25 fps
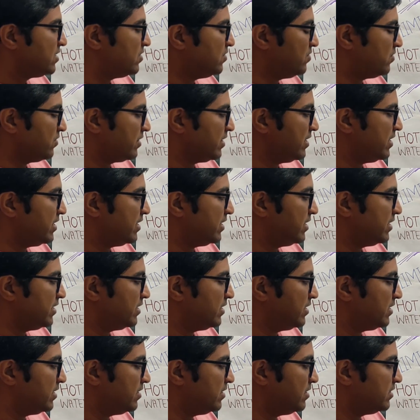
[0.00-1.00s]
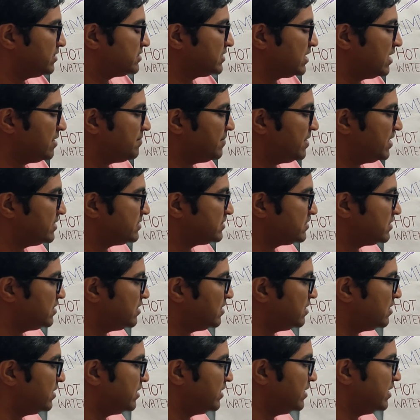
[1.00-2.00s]
Okay, same as
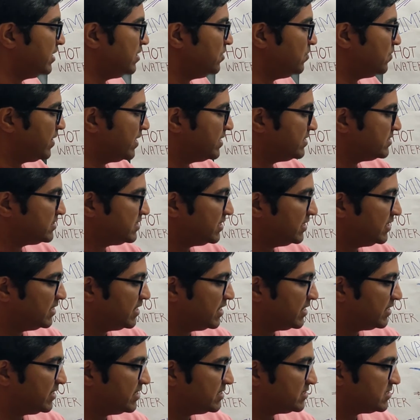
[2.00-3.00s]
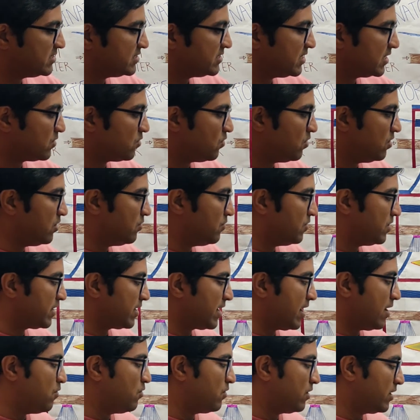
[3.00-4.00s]
here you can see that this is a cold
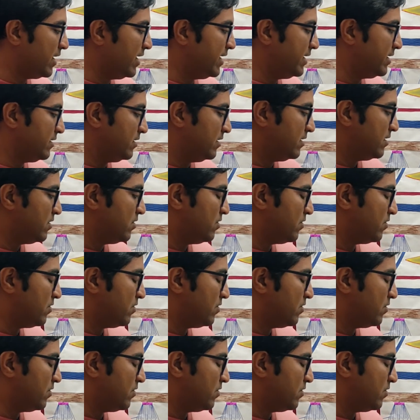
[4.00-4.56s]
water outlet.